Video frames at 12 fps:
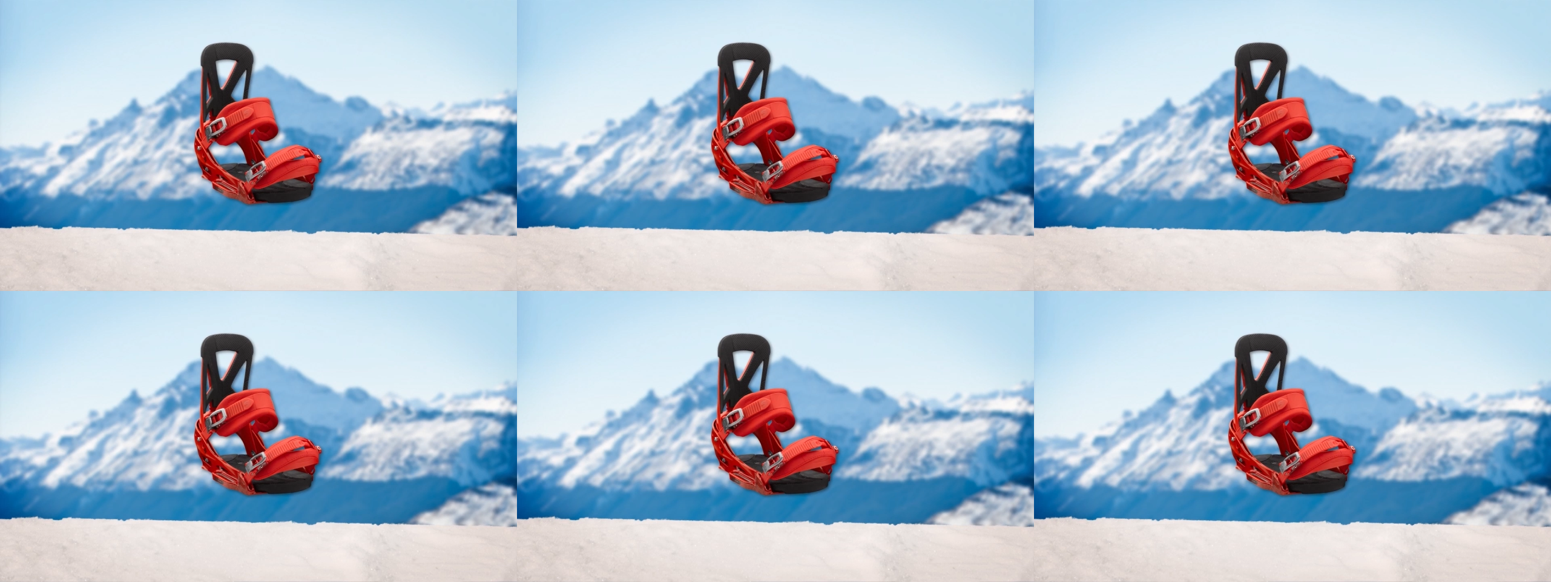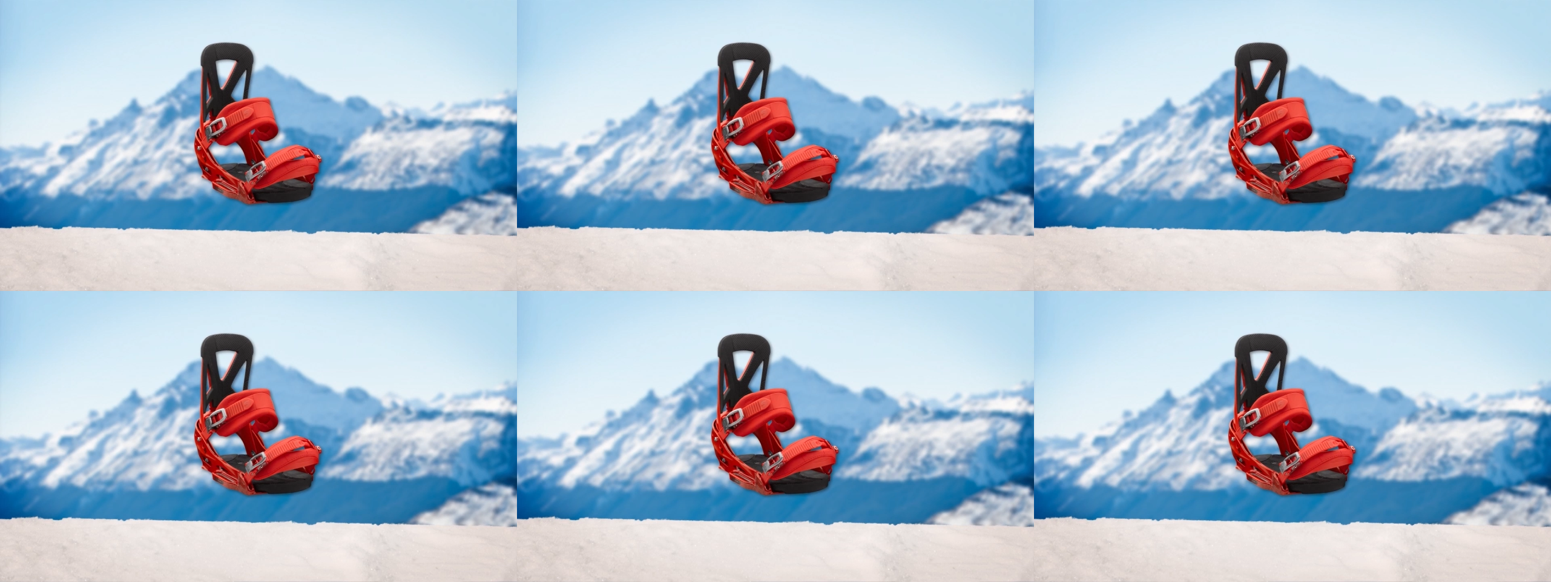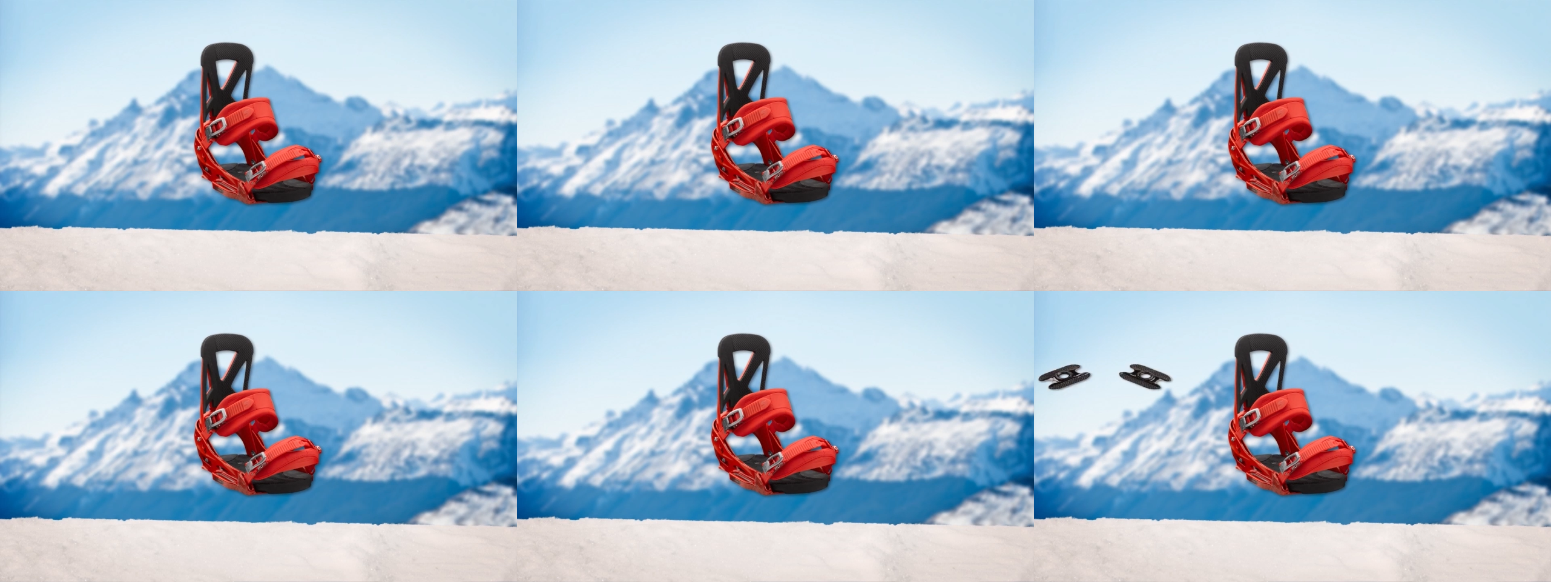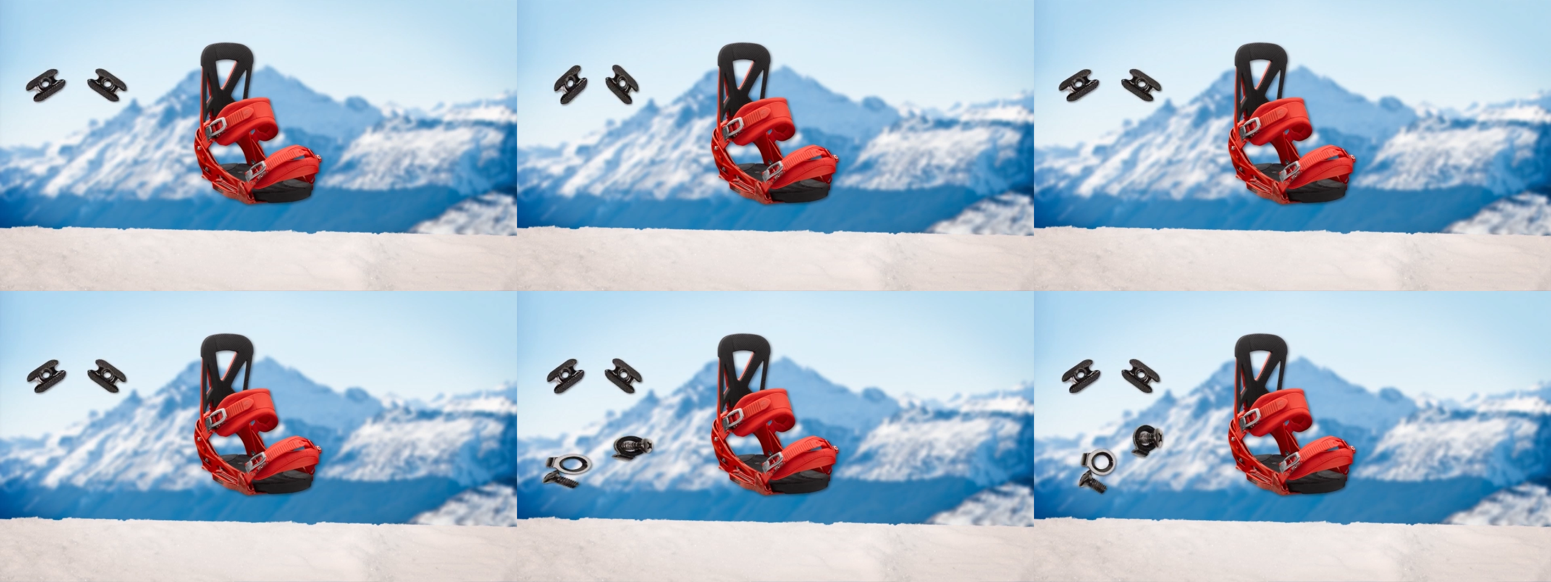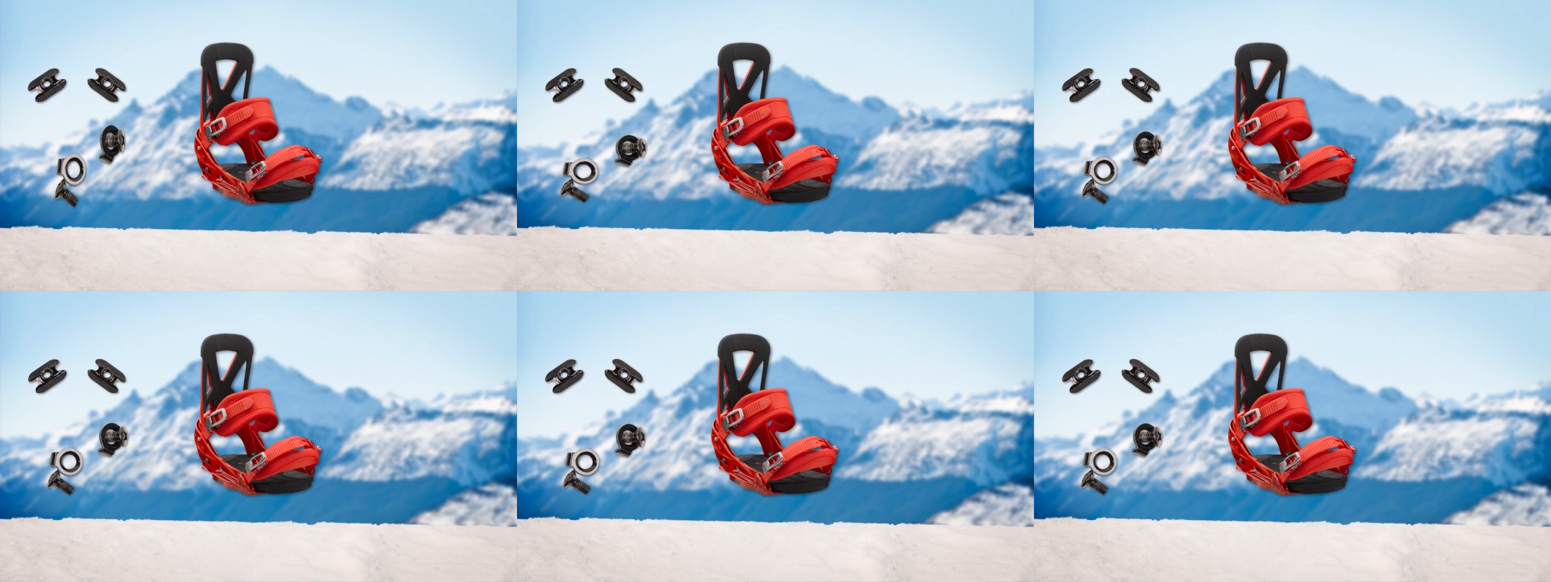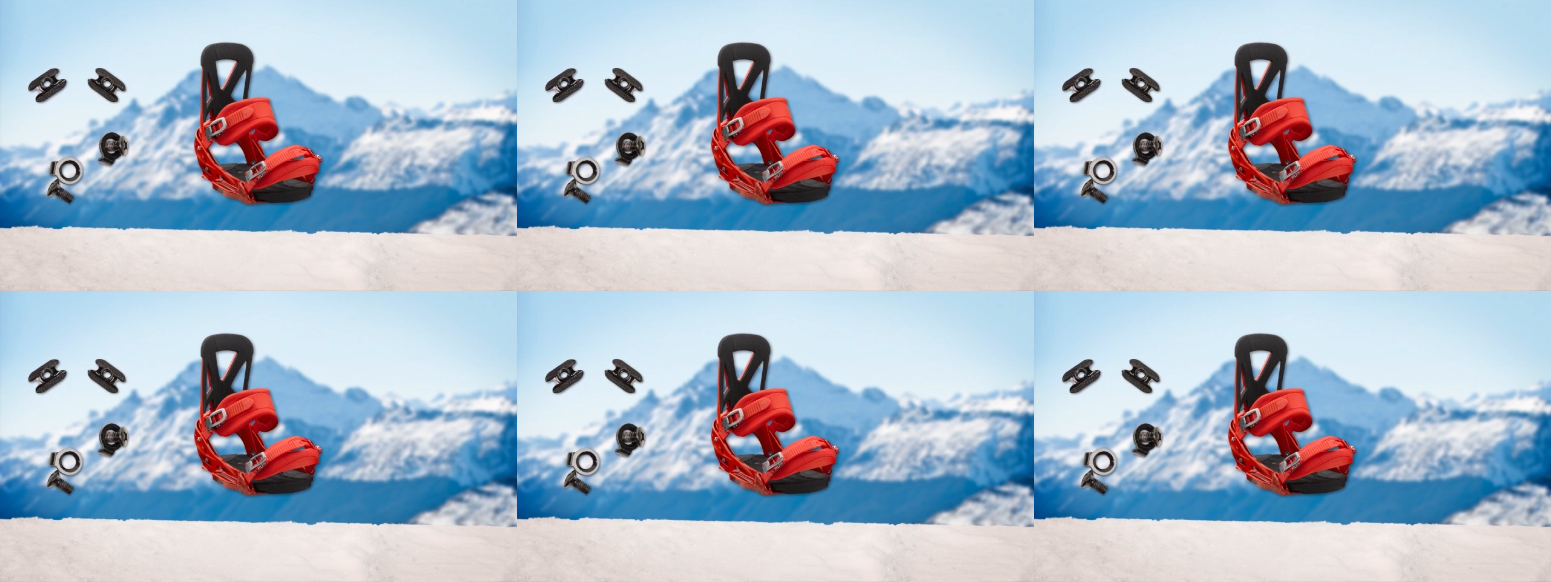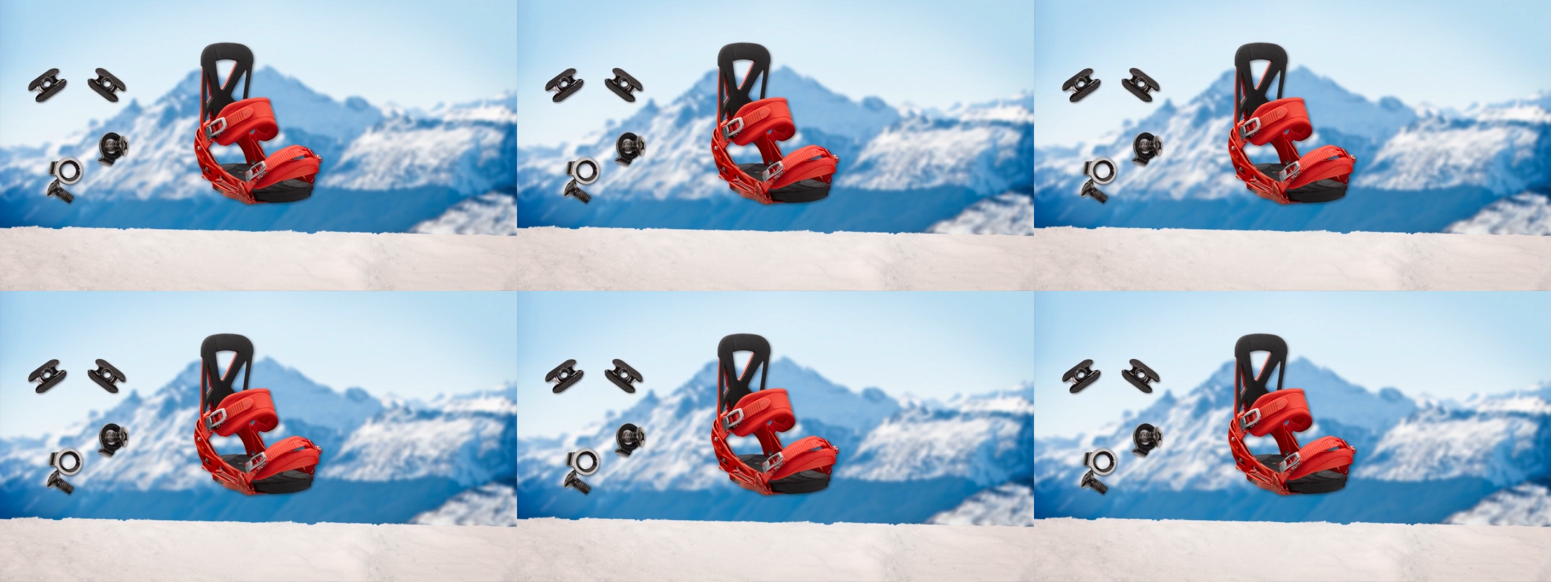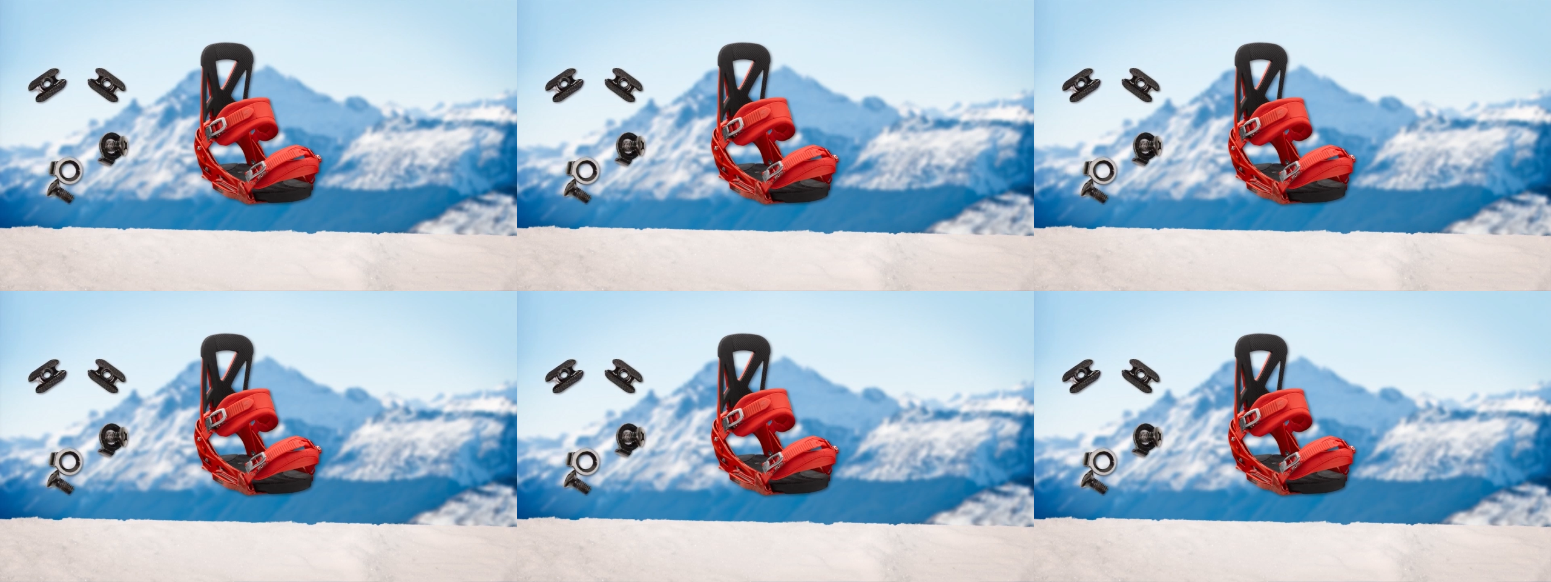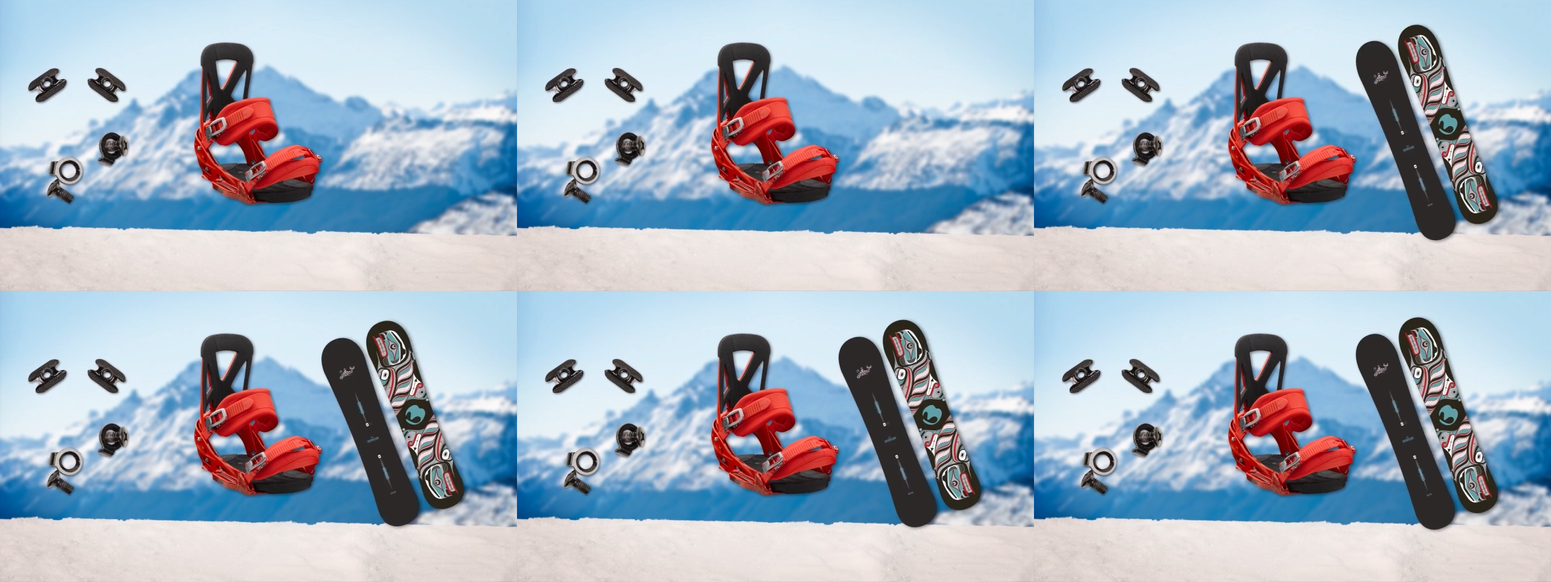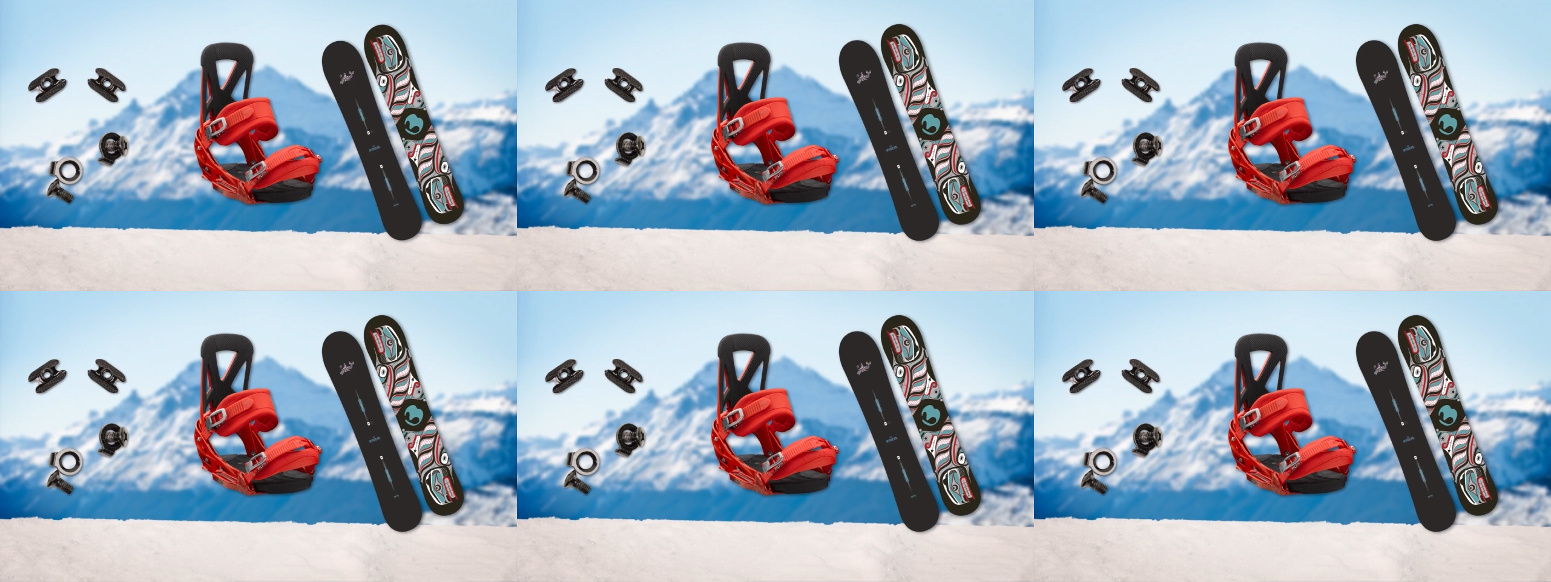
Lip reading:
No face is visible, so there are no lips to read.